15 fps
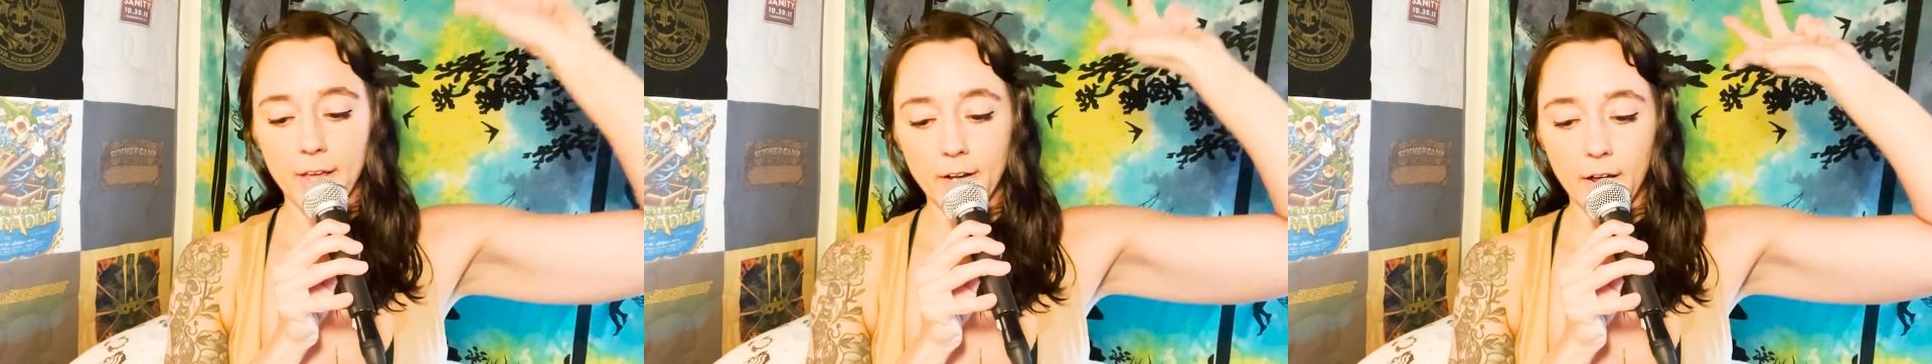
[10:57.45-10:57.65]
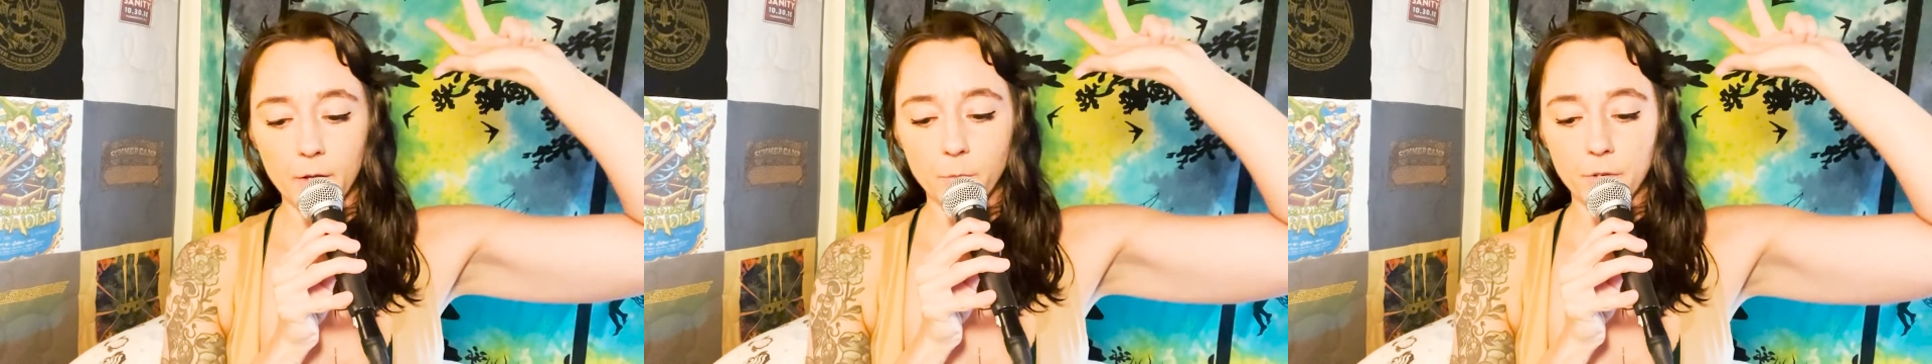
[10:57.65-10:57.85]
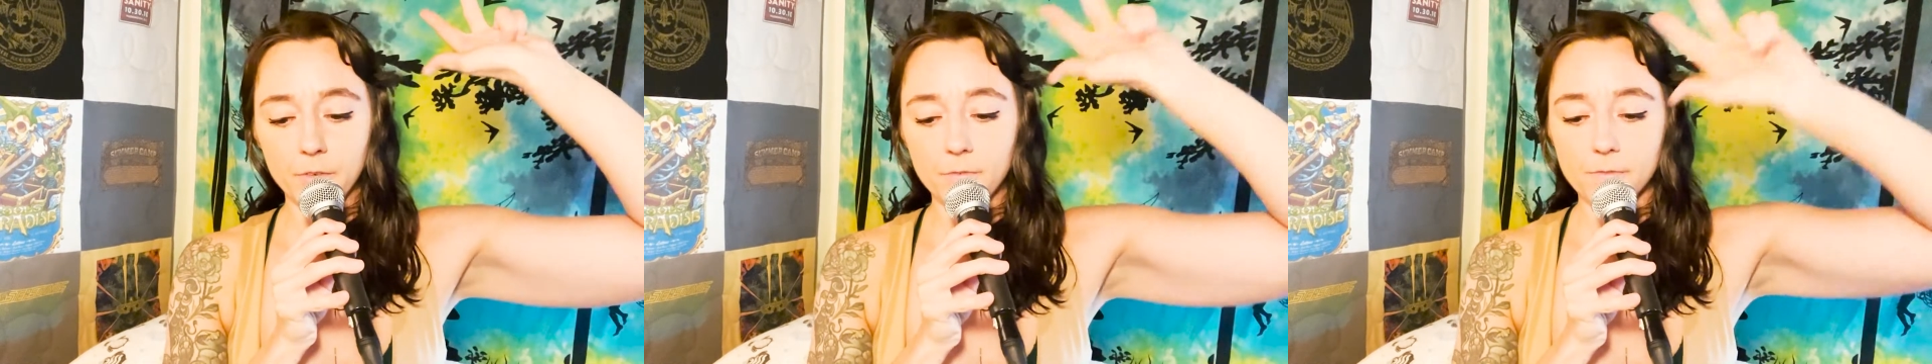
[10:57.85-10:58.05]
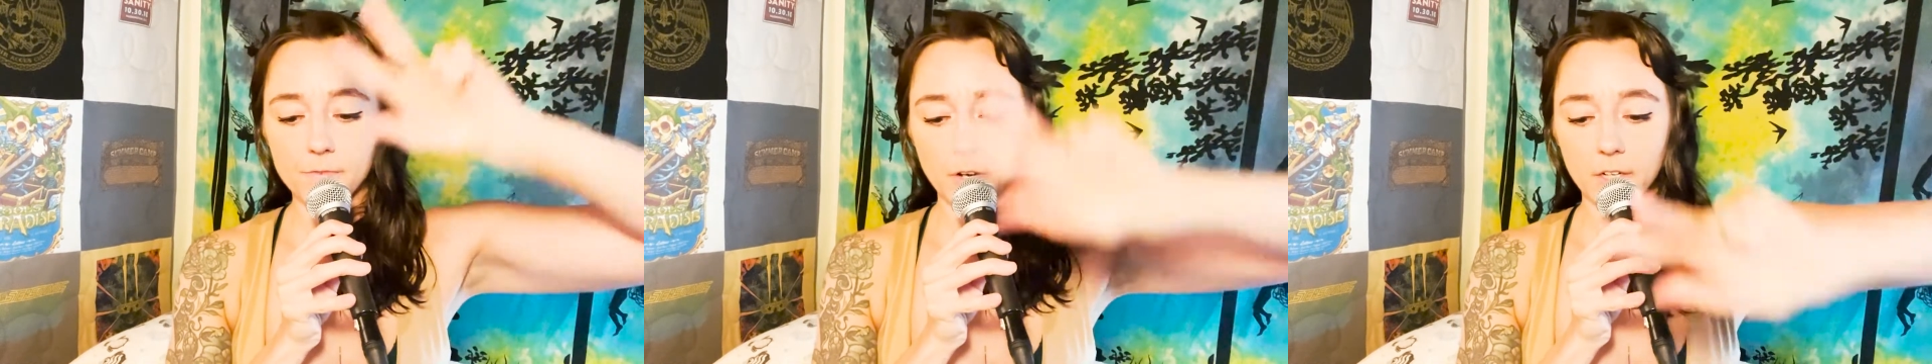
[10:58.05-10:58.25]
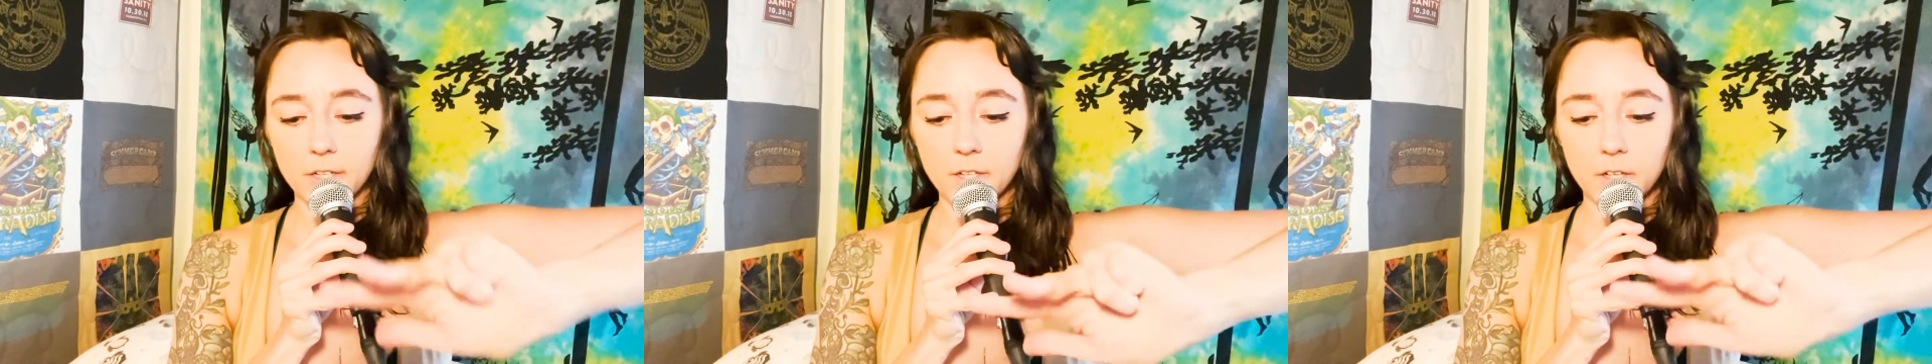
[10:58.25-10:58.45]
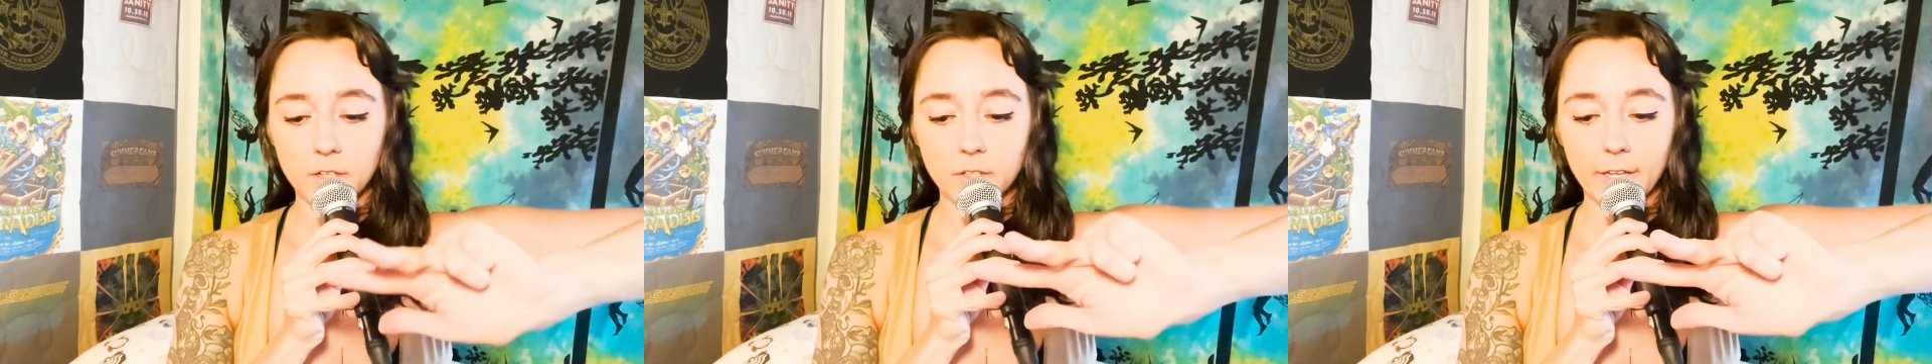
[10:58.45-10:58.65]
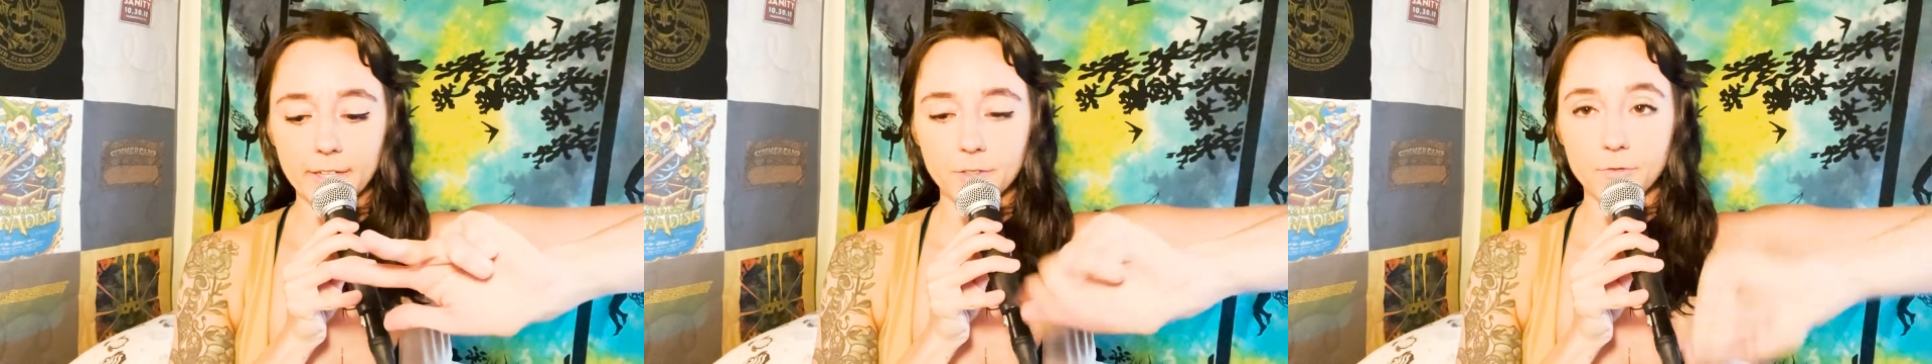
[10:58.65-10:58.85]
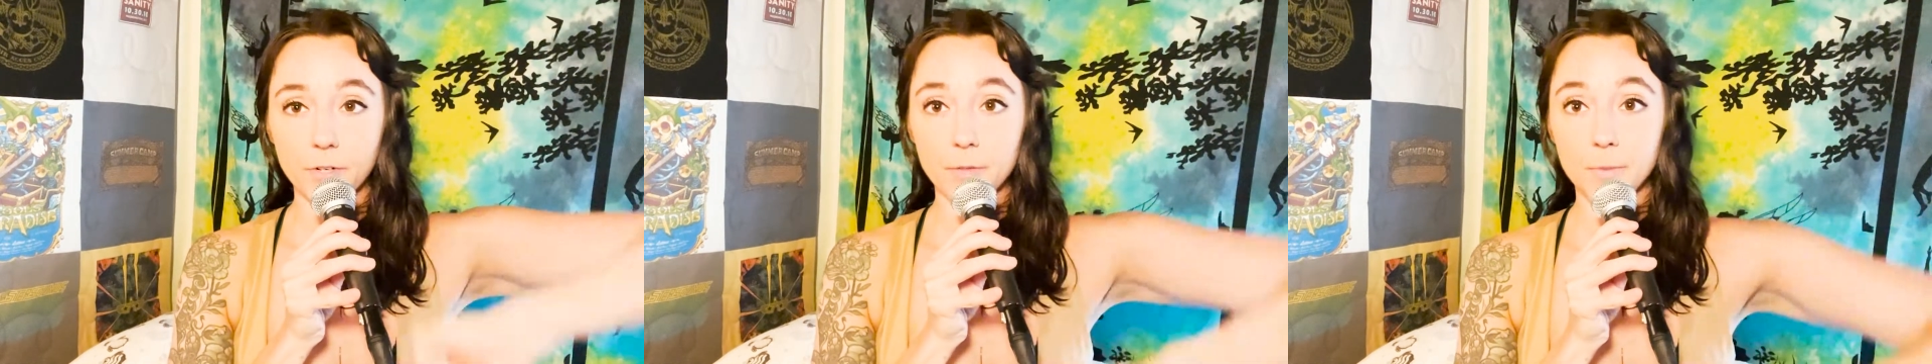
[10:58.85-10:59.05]
and I would fuck
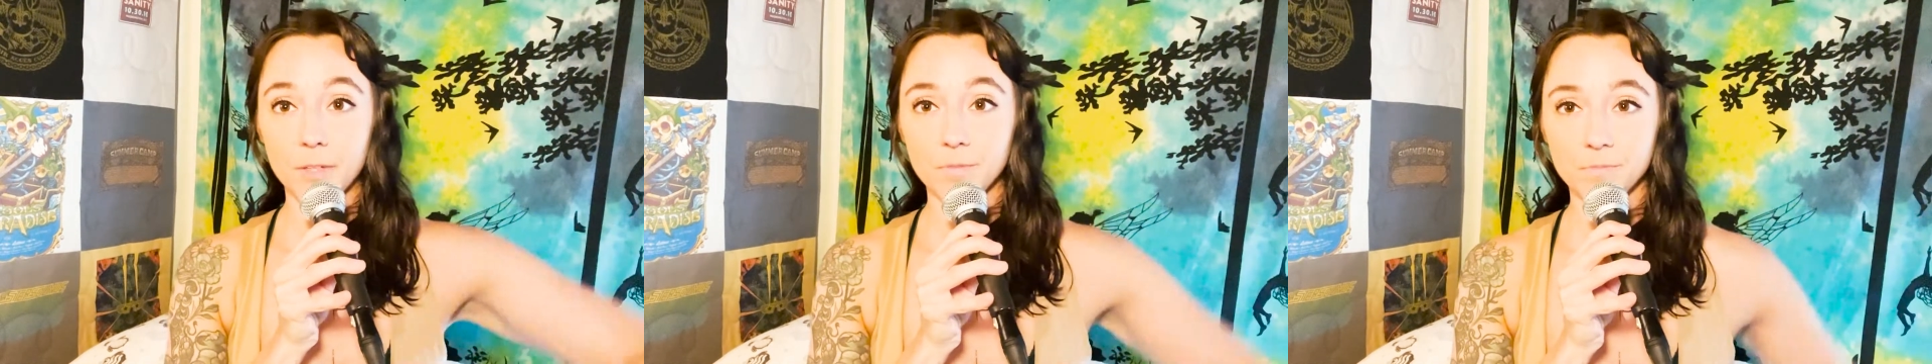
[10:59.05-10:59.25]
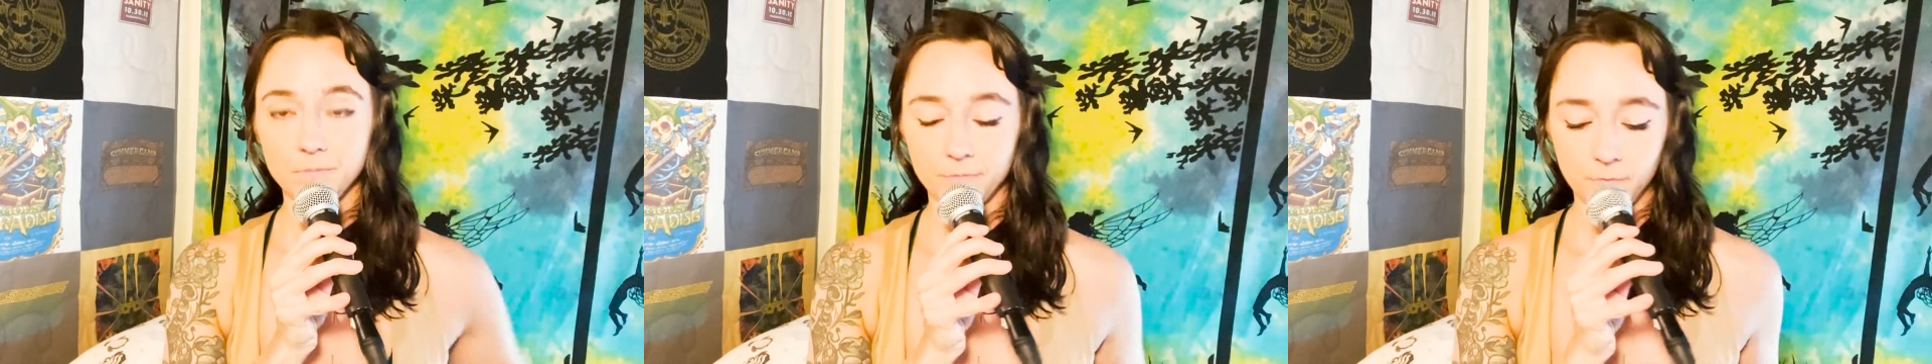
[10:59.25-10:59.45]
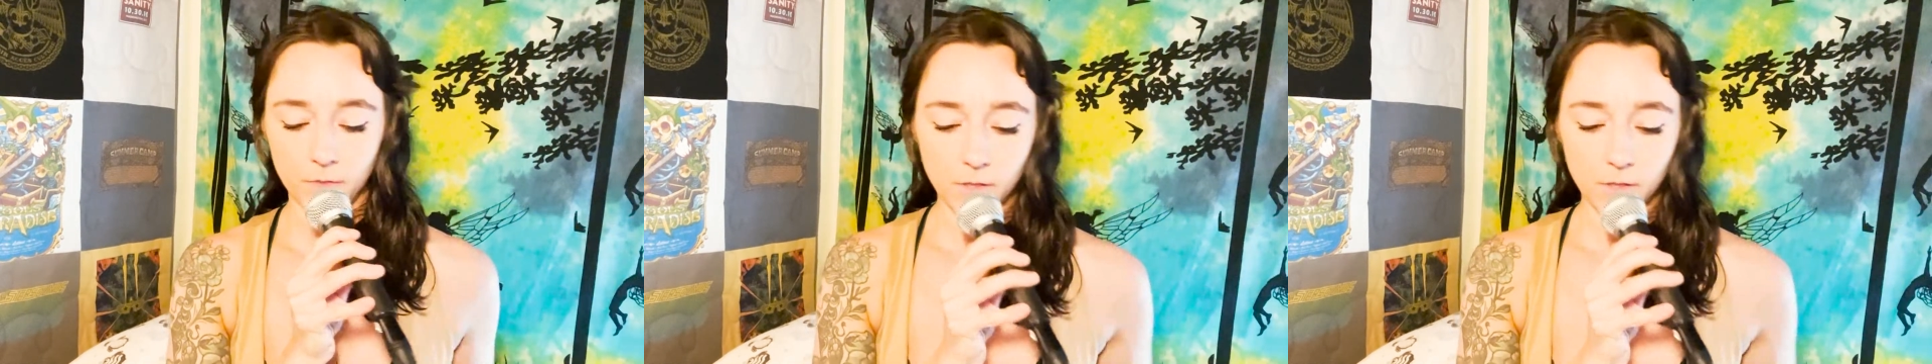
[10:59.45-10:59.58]
Lex Fridman.